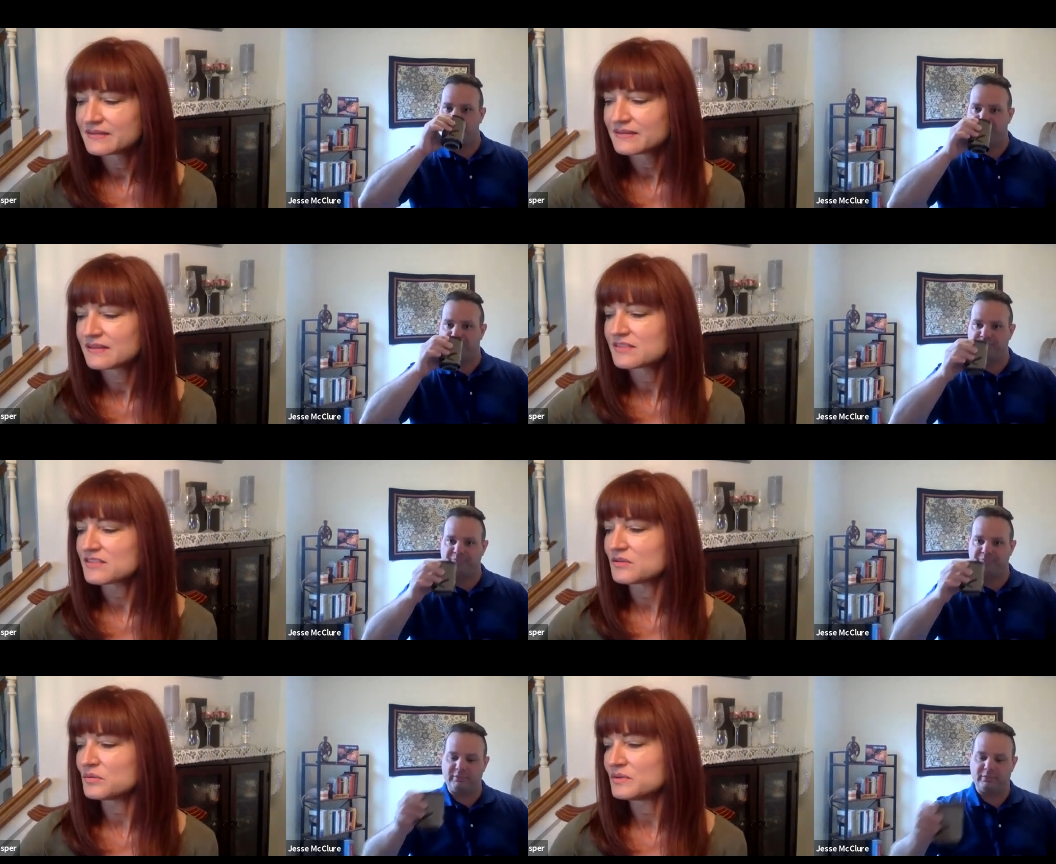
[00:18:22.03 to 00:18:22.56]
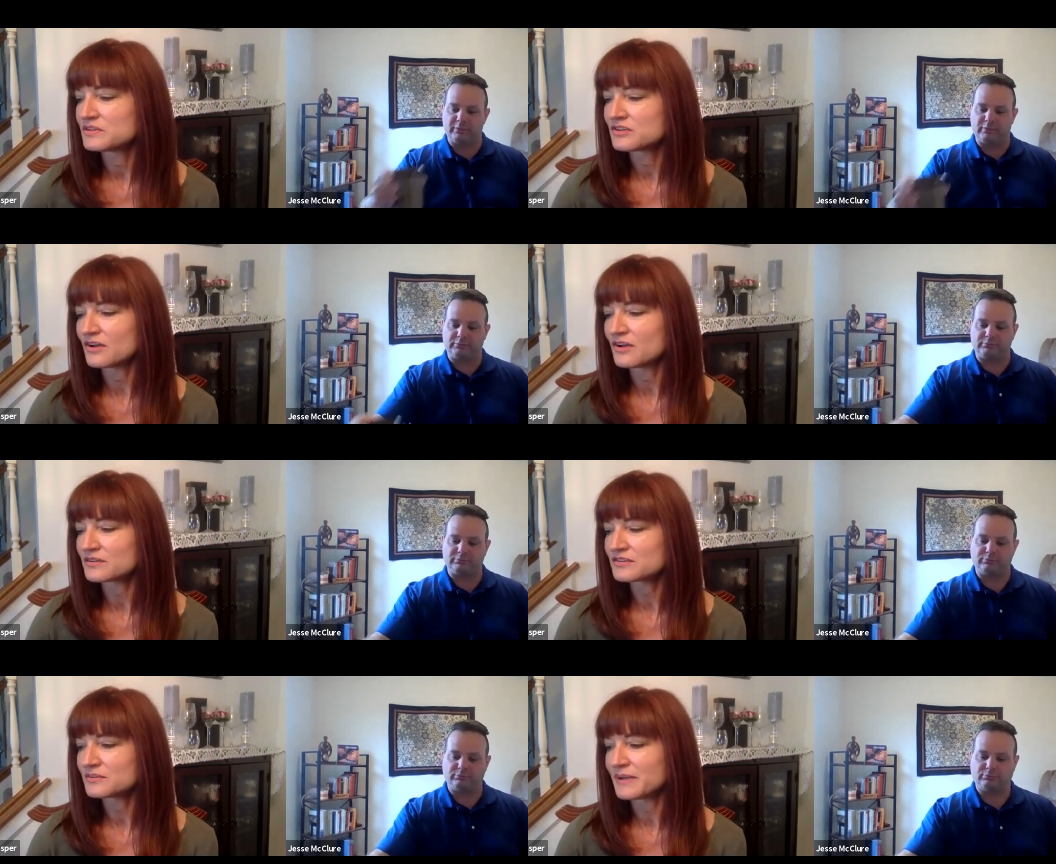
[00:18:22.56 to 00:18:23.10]
Speaker 1: let's see, we
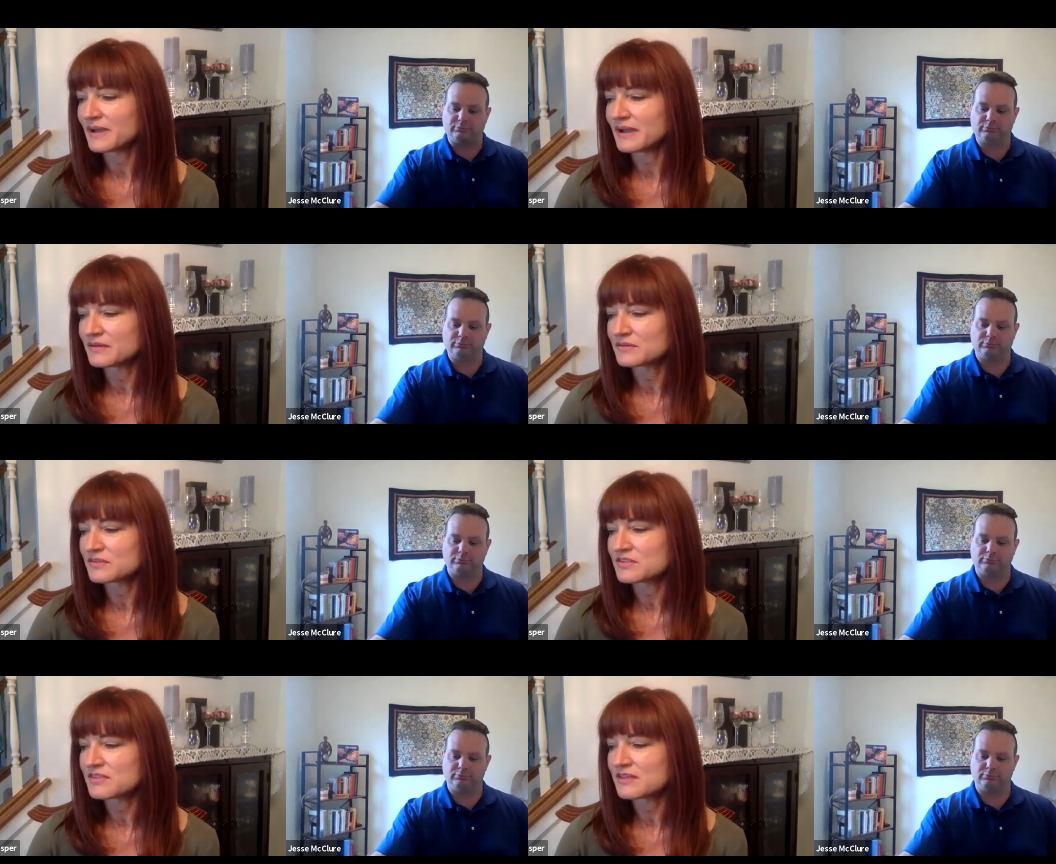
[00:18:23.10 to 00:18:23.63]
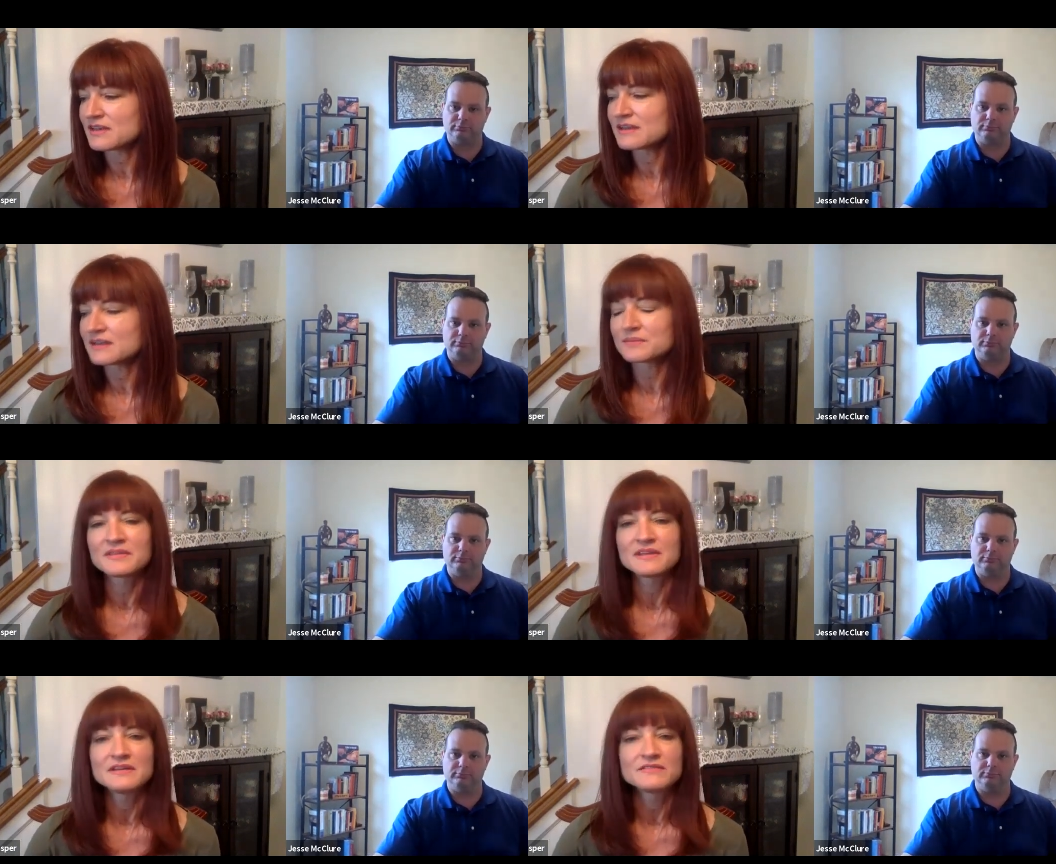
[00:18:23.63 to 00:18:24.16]
talked about setting
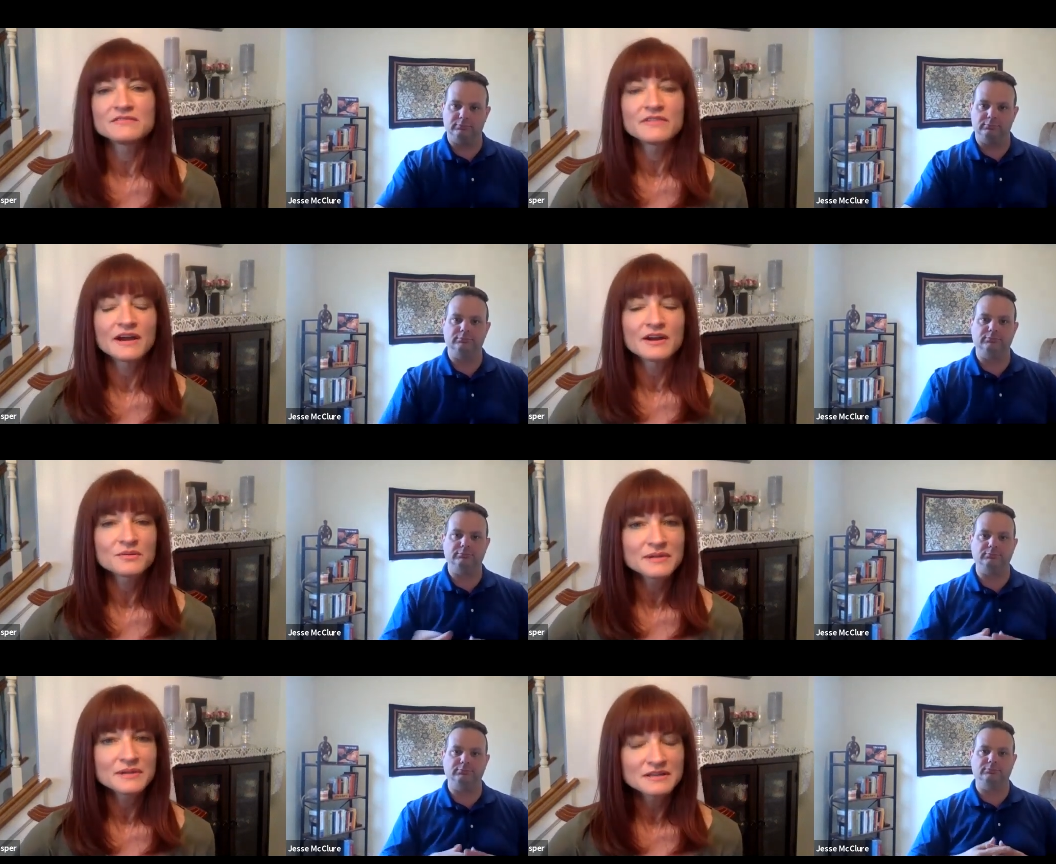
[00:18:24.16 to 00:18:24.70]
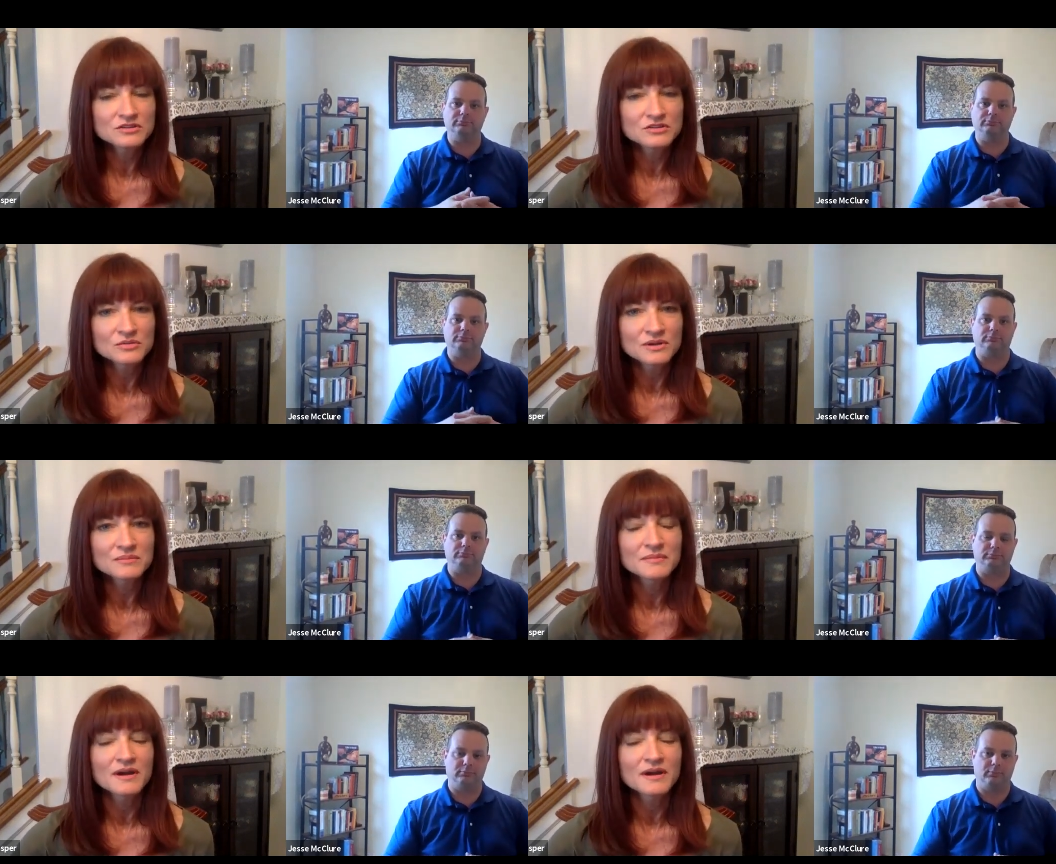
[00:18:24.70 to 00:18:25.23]
up the environment,
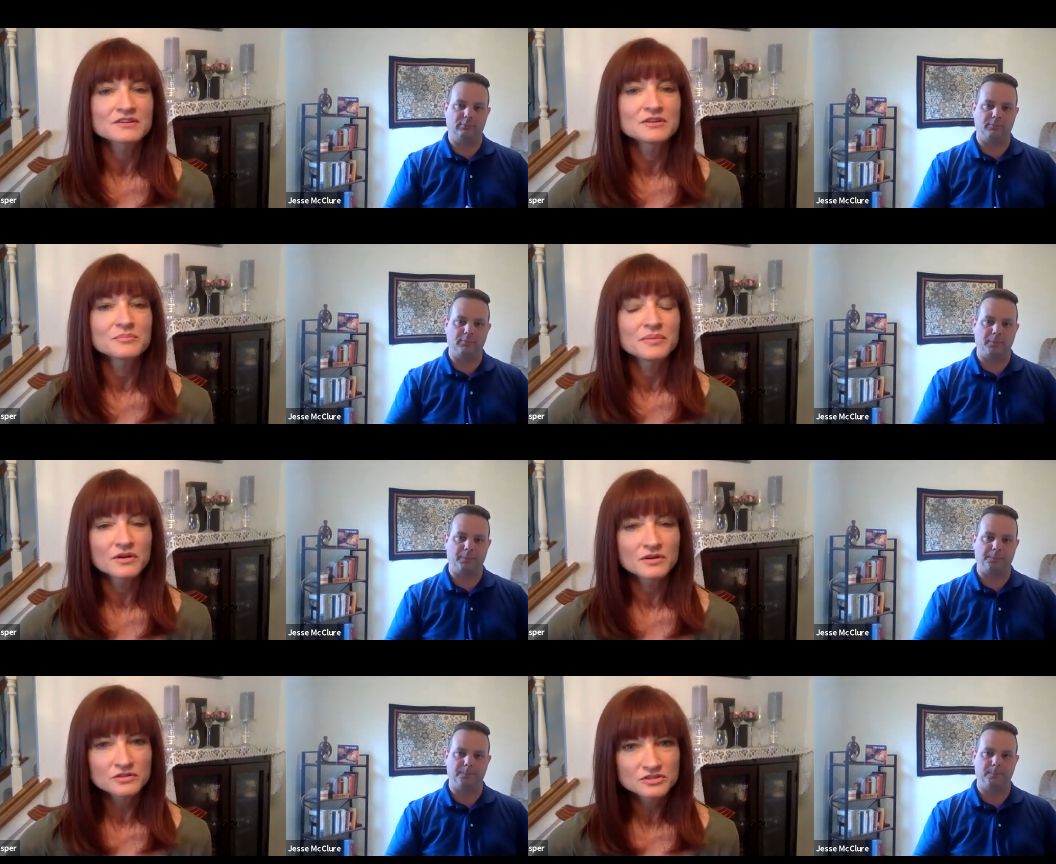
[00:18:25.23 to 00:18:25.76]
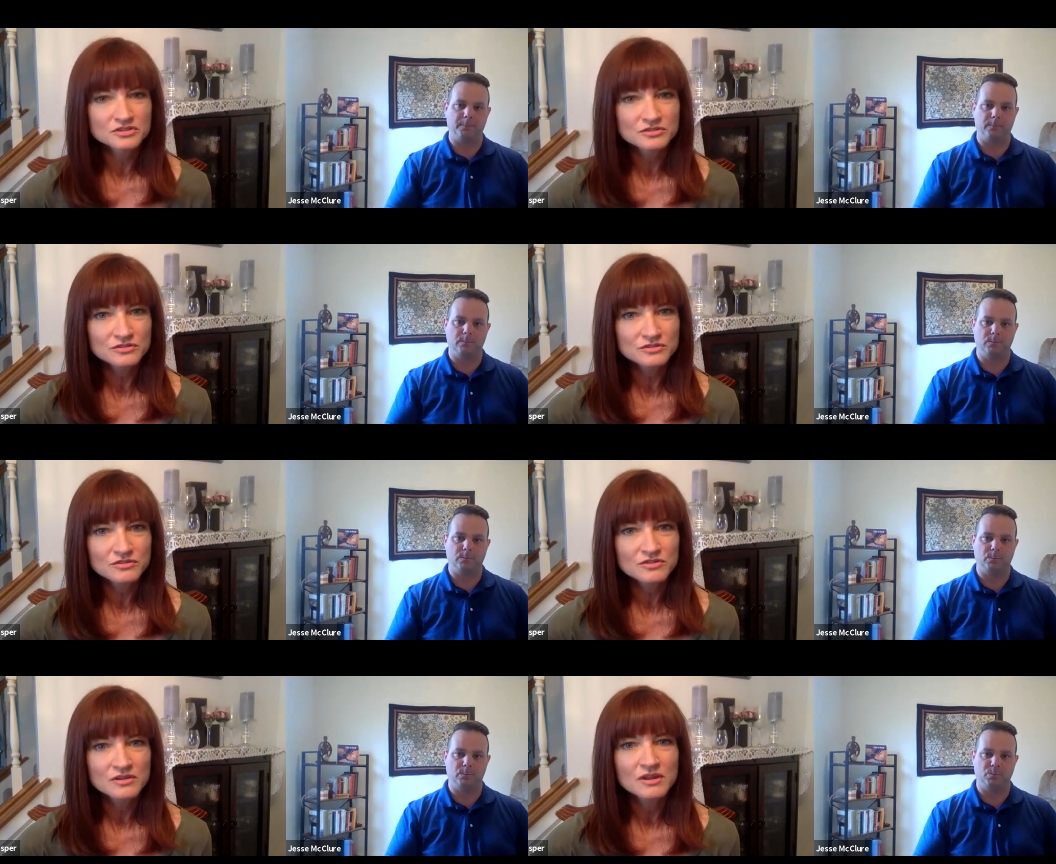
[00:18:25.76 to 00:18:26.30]
doing mock
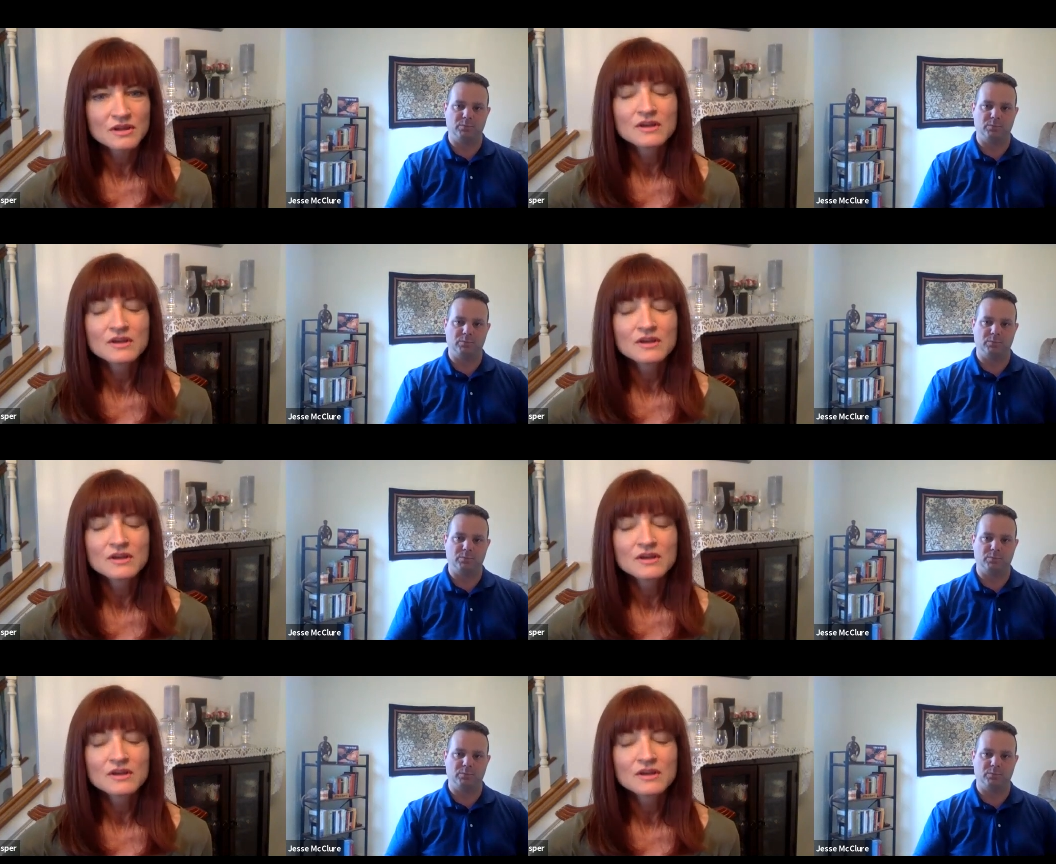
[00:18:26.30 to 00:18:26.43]
departures.